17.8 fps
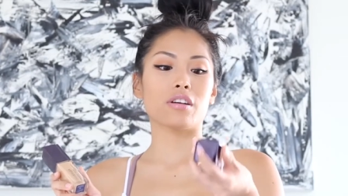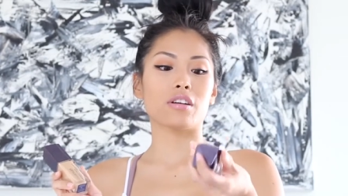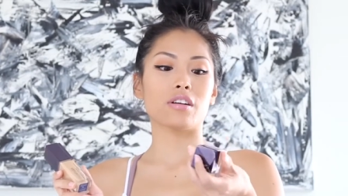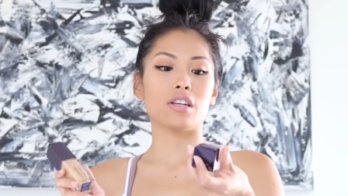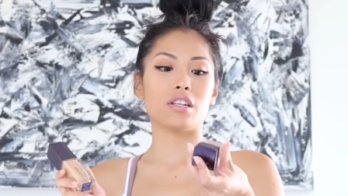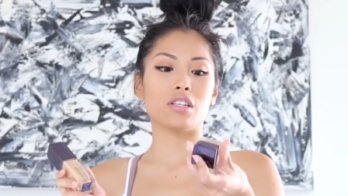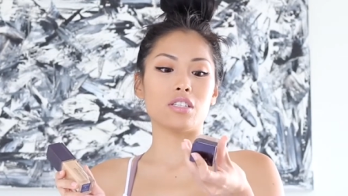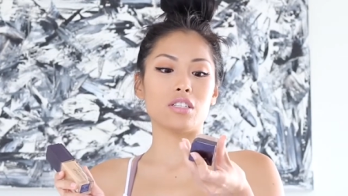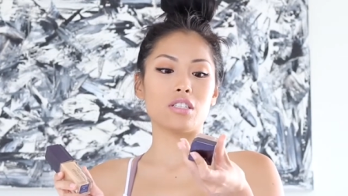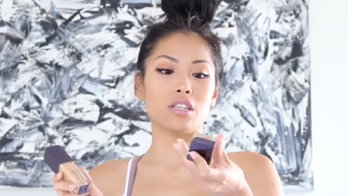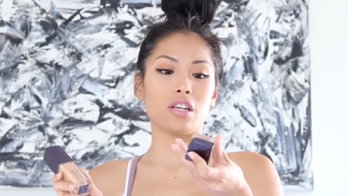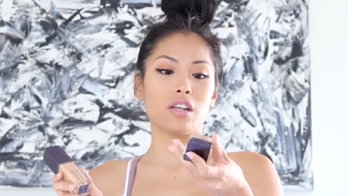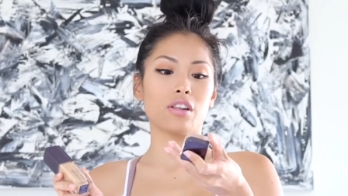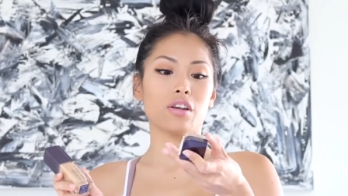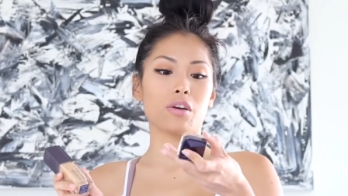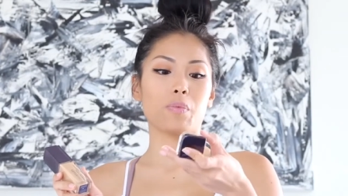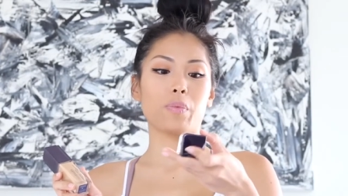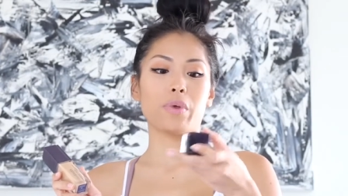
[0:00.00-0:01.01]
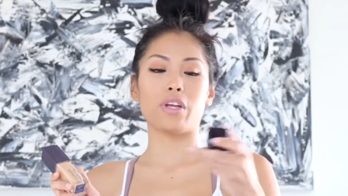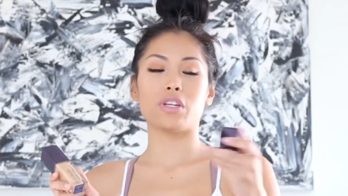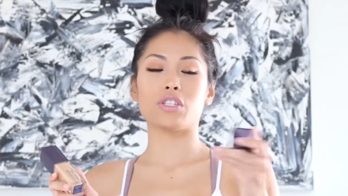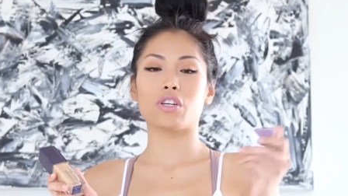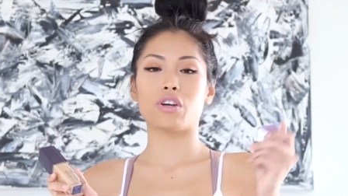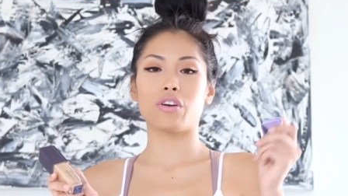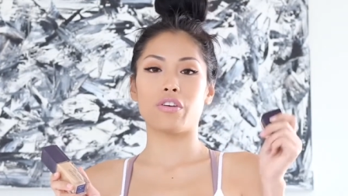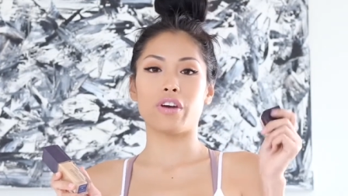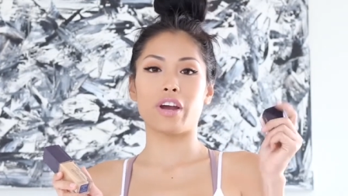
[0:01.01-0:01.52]
concealer
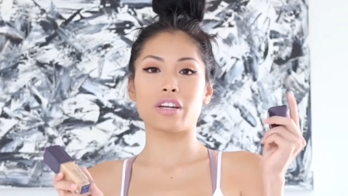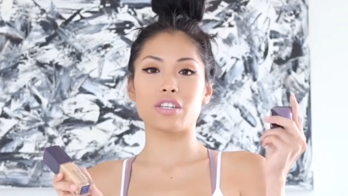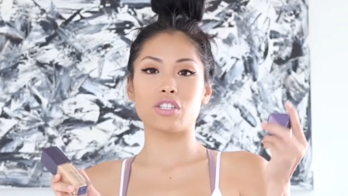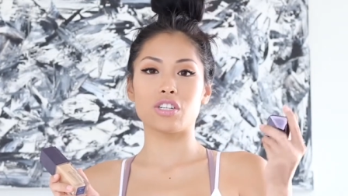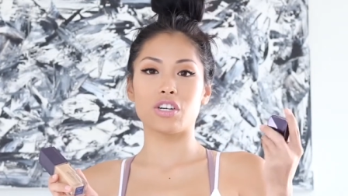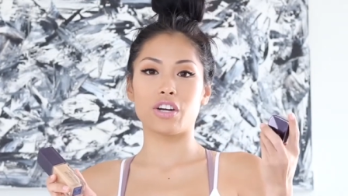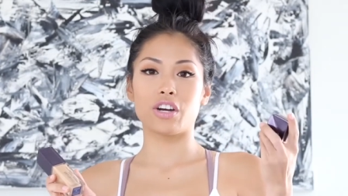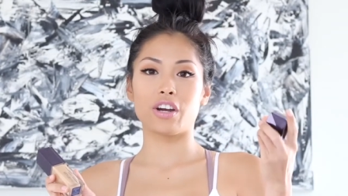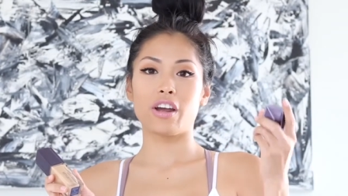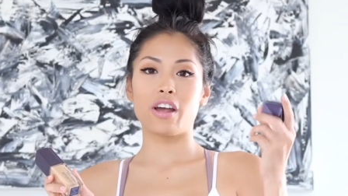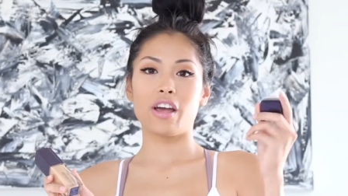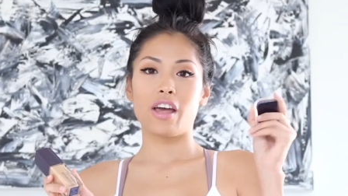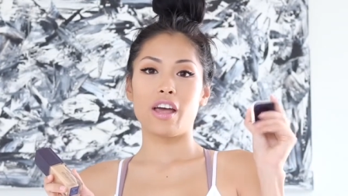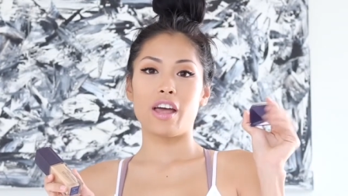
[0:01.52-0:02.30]
peach corrector